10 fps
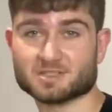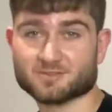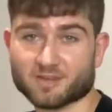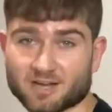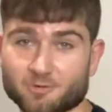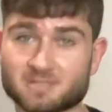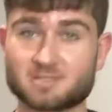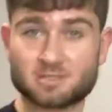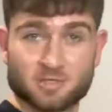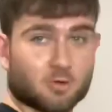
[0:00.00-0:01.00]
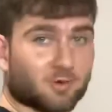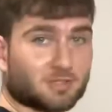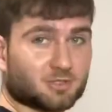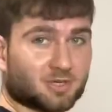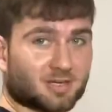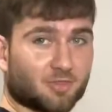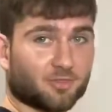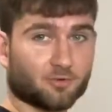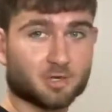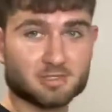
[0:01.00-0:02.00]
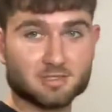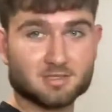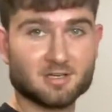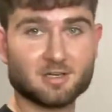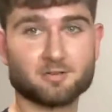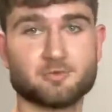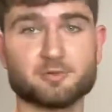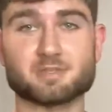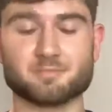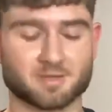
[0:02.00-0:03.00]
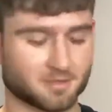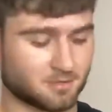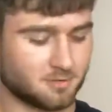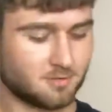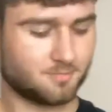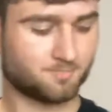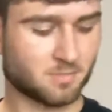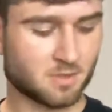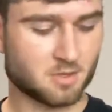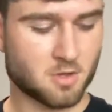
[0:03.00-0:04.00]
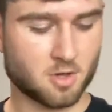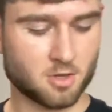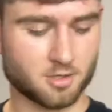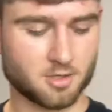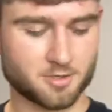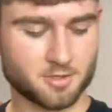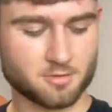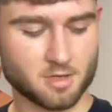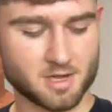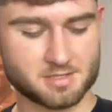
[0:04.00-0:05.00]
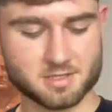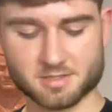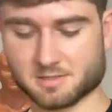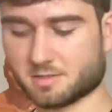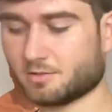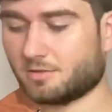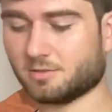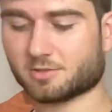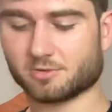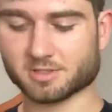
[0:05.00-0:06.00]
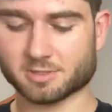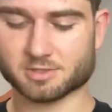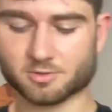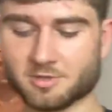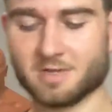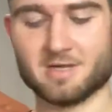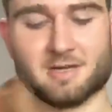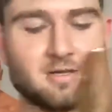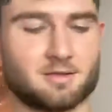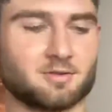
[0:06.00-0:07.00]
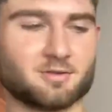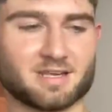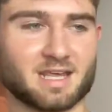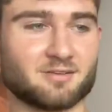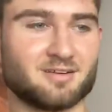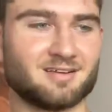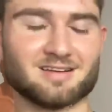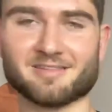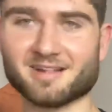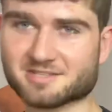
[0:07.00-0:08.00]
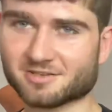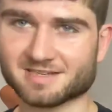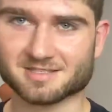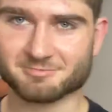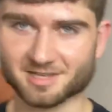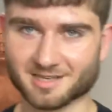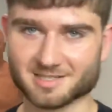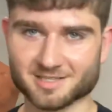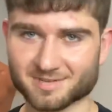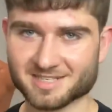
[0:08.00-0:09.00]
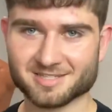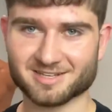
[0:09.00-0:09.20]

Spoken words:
if I was going to try to thrust through something. All in all, though, I say it's a really good sword. You can't, unless you get something customized,